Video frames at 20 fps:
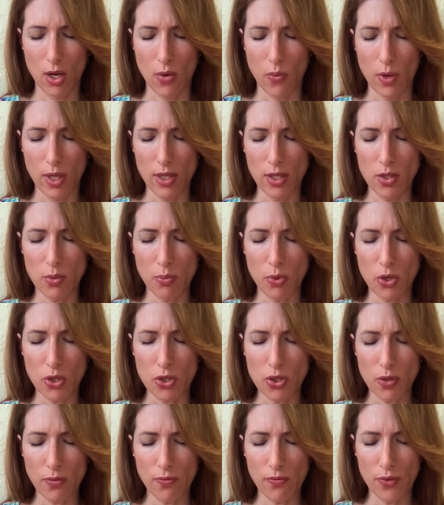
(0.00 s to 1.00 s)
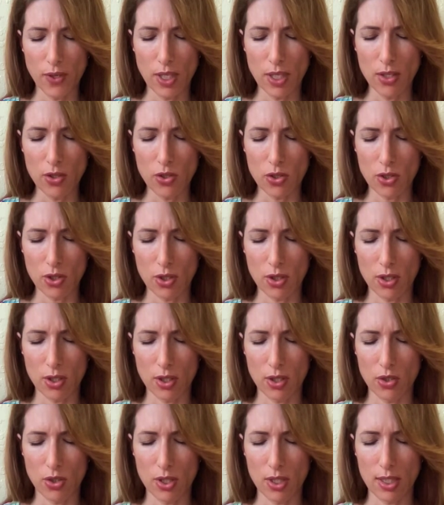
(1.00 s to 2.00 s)
When this person
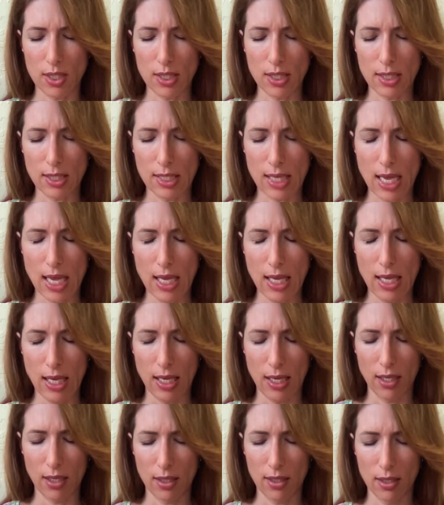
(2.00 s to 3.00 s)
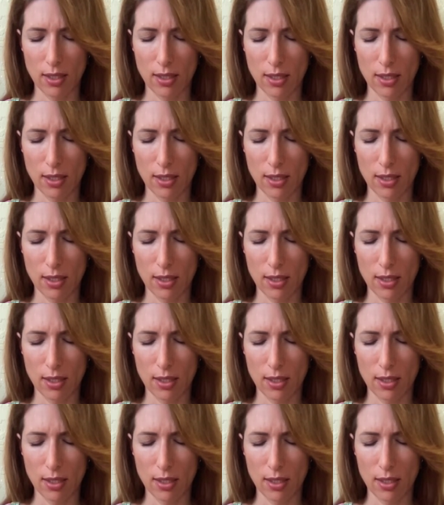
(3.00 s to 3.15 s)
finishes saying